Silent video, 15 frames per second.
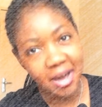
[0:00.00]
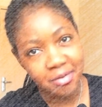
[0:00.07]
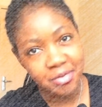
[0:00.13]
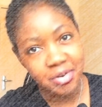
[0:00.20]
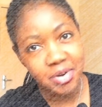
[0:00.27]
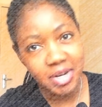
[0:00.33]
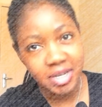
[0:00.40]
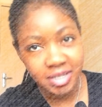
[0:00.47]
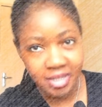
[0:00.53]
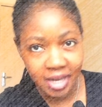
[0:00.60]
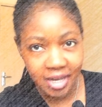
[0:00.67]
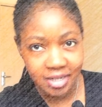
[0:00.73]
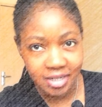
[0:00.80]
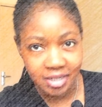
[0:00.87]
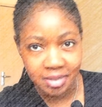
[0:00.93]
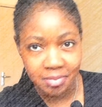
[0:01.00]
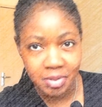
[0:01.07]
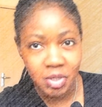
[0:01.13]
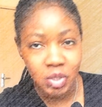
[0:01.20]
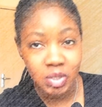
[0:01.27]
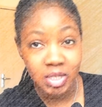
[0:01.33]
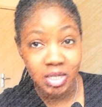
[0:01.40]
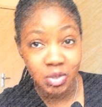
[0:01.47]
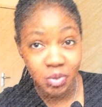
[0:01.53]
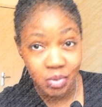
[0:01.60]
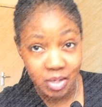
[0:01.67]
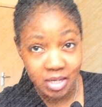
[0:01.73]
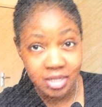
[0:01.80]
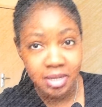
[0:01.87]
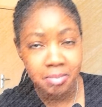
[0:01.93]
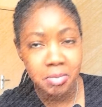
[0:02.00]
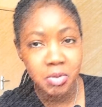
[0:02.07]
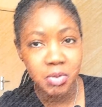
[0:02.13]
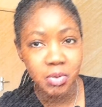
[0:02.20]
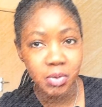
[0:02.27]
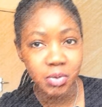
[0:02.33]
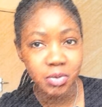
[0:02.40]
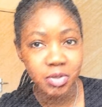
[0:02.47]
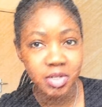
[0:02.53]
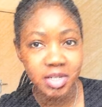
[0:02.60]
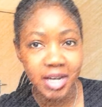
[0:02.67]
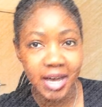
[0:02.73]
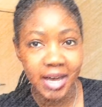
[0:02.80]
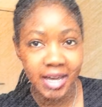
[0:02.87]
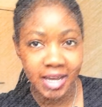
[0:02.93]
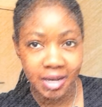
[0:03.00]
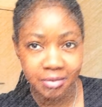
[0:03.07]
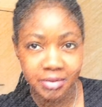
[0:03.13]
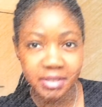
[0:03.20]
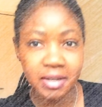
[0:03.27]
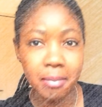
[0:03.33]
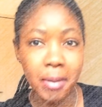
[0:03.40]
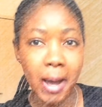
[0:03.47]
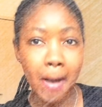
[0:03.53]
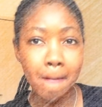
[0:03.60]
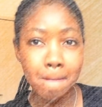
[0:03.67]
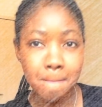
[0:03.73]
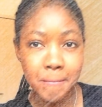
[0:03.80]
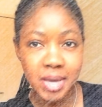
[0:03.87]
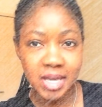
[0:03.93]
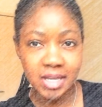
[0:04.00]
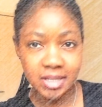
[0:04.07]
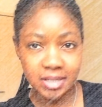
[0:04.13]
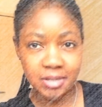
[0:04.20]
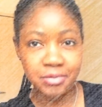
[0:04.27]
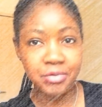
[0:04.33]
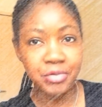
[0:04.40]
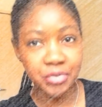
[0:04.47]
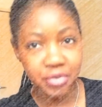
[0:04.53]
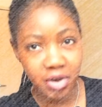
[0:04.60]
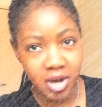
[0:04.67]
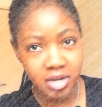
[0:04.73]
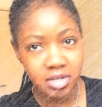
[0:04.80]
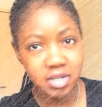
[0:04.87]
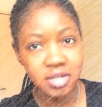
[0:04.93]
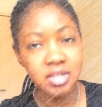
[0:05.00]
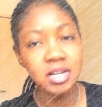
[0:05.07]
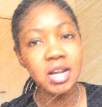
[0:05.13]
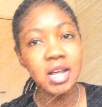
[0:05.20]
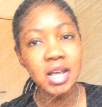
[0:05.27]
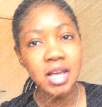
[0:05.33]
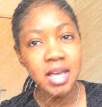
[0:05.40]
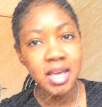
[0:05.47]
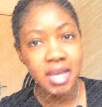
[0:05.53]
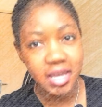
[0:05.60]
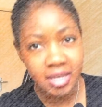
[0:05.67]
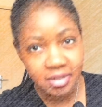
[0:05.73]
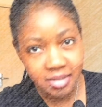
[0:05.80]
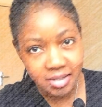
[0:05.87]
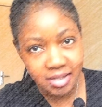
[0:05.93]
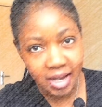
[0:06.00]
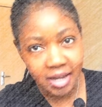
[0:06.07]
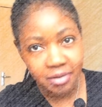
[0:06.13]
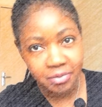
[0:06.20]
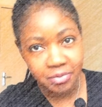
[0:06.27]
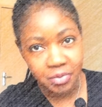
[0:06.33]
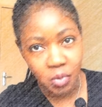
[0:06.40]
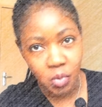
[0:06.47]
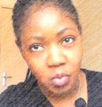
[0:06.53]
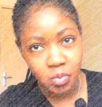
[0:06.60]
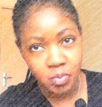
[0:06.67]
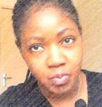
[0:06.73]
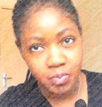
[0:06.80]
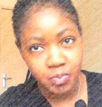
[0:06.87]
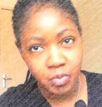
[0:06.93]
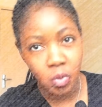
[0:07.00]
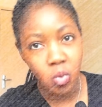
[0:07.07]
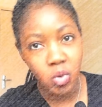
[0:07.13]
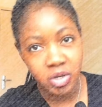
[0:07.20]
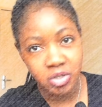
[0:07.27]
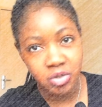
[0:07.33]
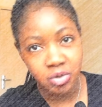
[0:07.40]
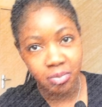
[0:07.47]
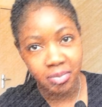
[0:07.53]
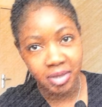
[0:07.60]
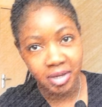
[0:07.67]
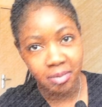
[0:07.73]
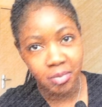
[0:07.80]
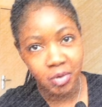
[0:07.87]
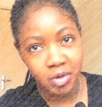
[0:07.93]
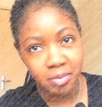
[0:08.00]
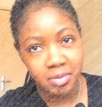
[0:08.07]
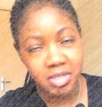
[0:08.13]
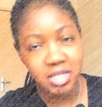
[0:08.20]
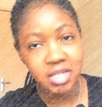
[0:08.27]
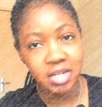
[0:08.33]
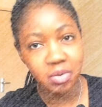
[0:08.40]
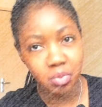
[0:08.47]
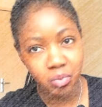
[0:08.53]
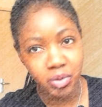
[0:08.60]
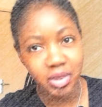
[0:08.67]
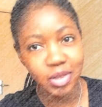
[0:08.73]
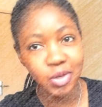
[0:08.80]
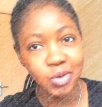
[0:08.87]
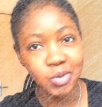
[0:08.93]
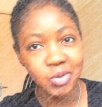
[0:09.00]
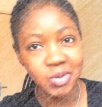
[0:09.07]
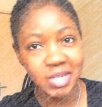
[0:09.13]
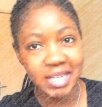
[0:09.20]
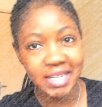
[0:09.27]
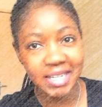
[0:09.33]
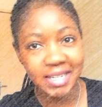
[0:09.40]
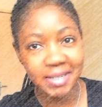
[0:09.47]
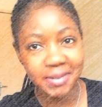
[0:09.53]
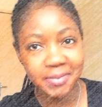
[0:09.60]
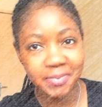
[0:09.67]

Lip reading: I'm very excited because in today's episode, I have some amazing, fresh, insightful wisdom that I'm going to be sharing with you today.